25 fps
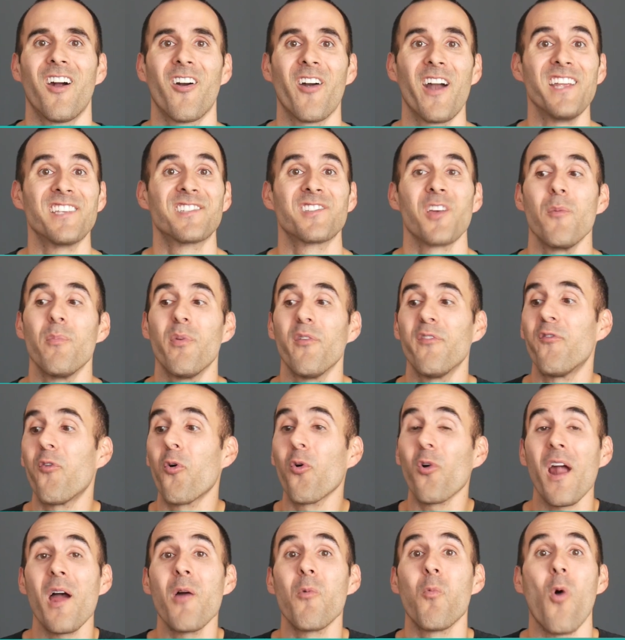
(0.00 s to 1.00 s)
All right, so
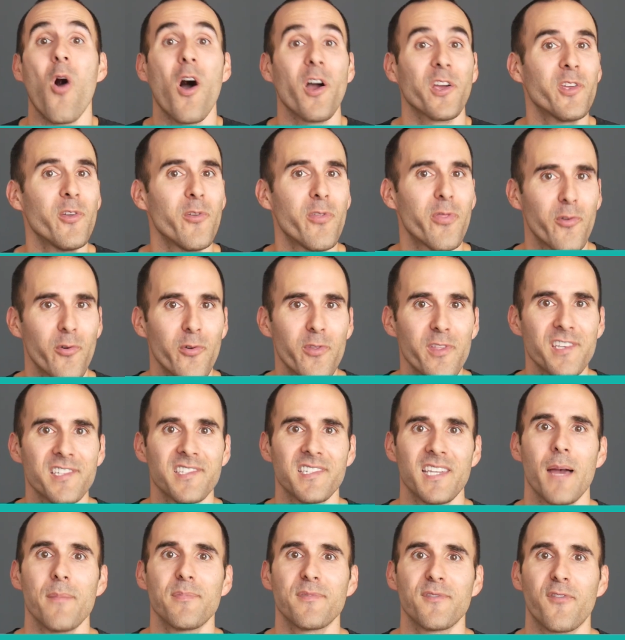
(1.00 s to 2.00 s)
before I walk you through the
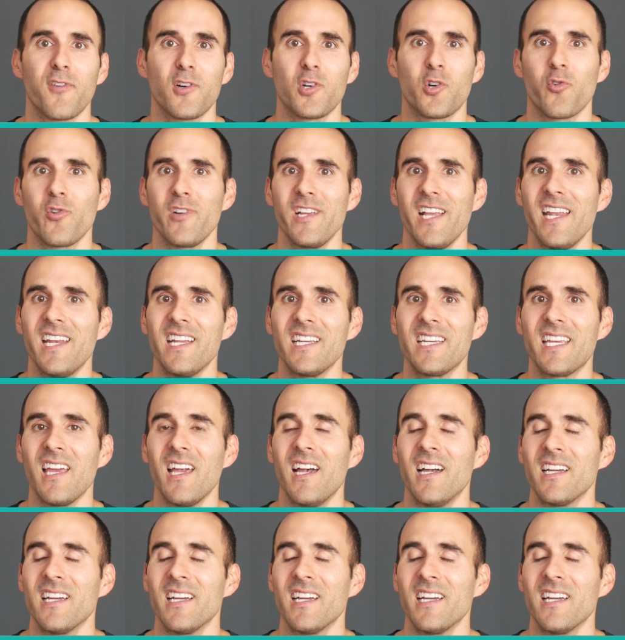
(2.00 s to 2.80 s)
steps for creating